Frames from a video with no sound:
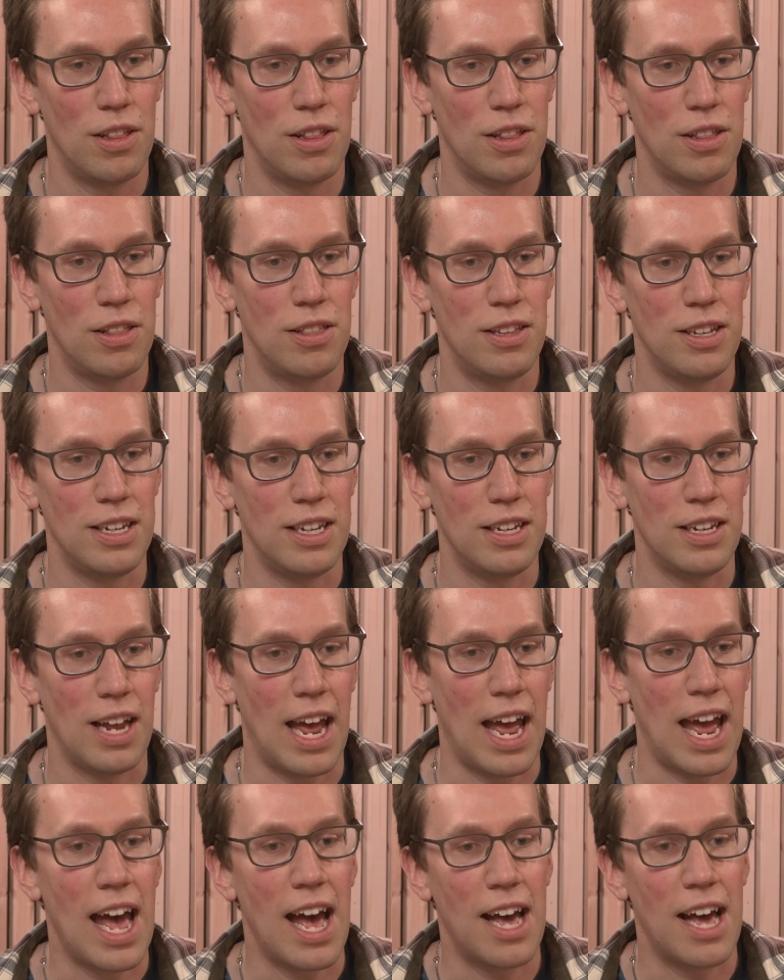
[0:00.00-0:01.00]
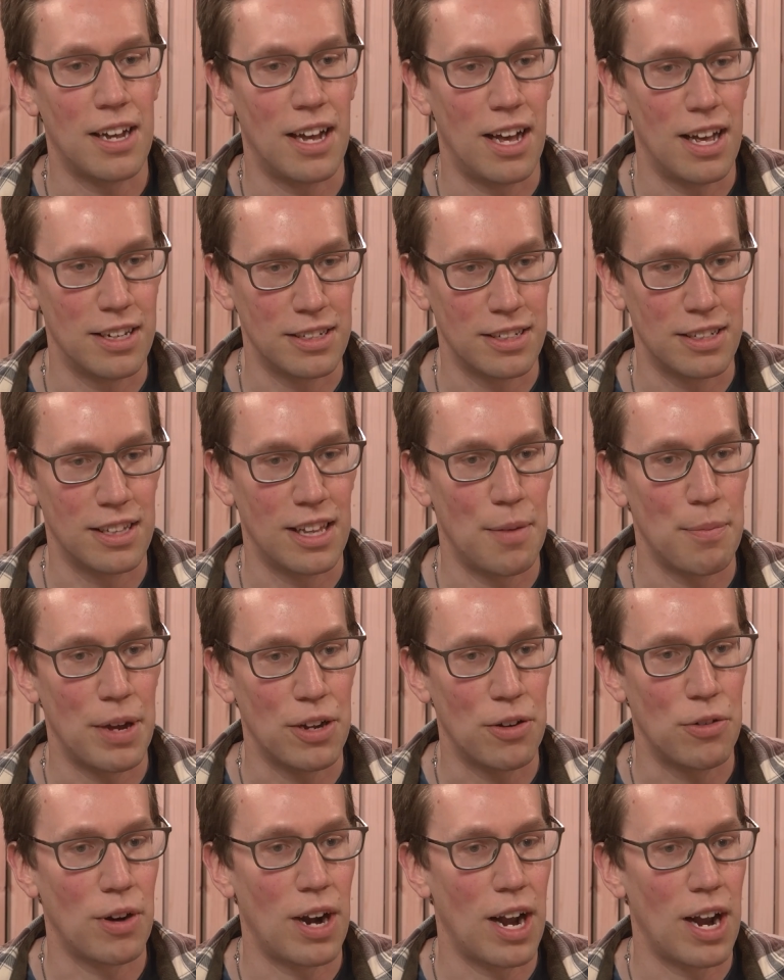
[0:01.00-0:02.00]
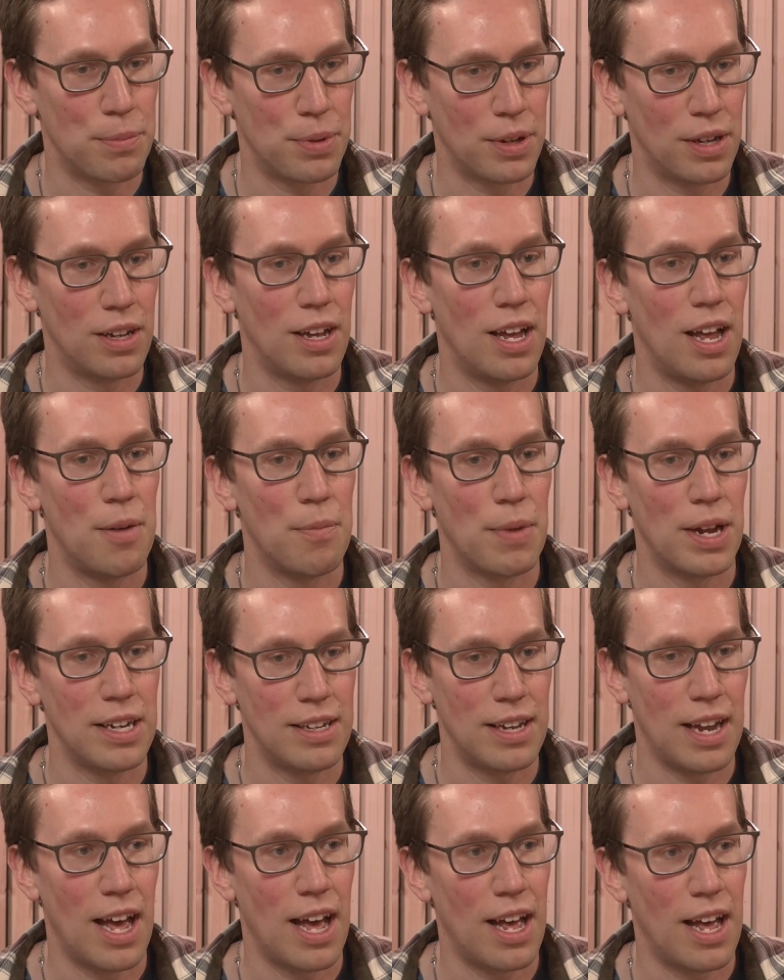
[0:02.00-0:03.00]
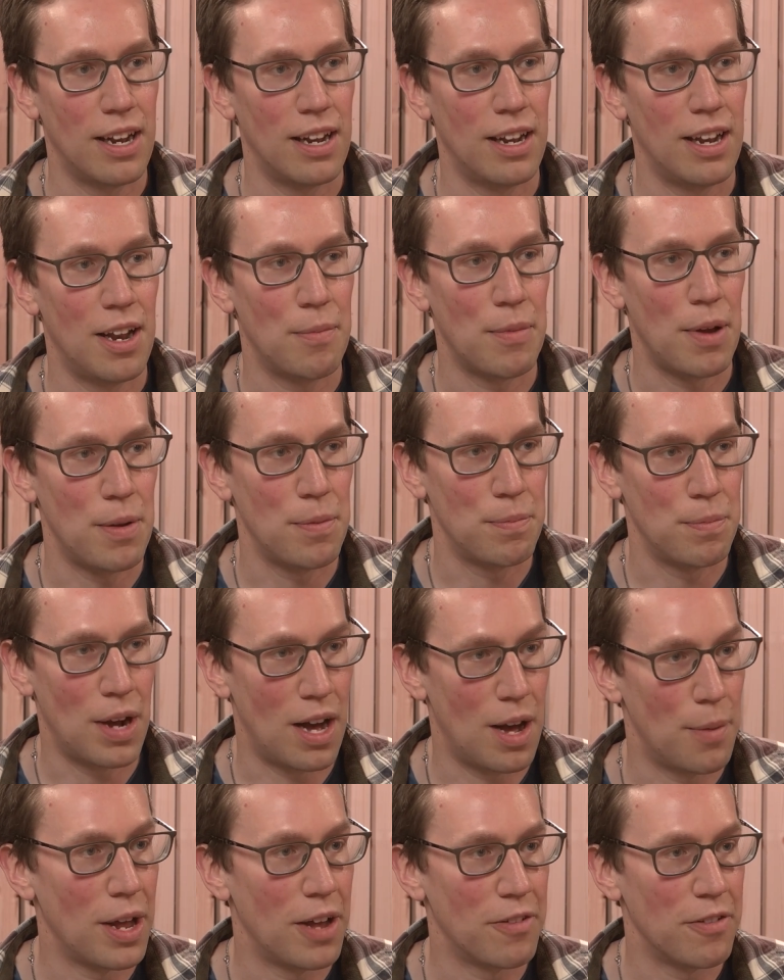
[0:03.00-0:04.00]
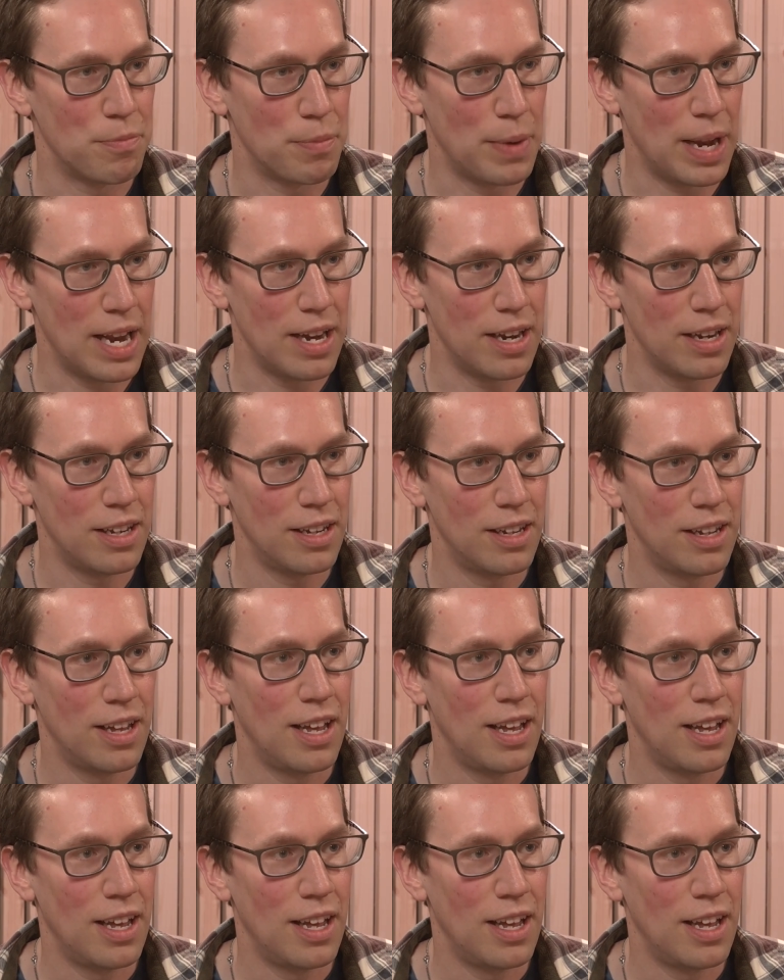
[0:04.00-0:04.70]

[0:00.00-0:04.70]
the add on that my grandpa and my dad and my mom have made.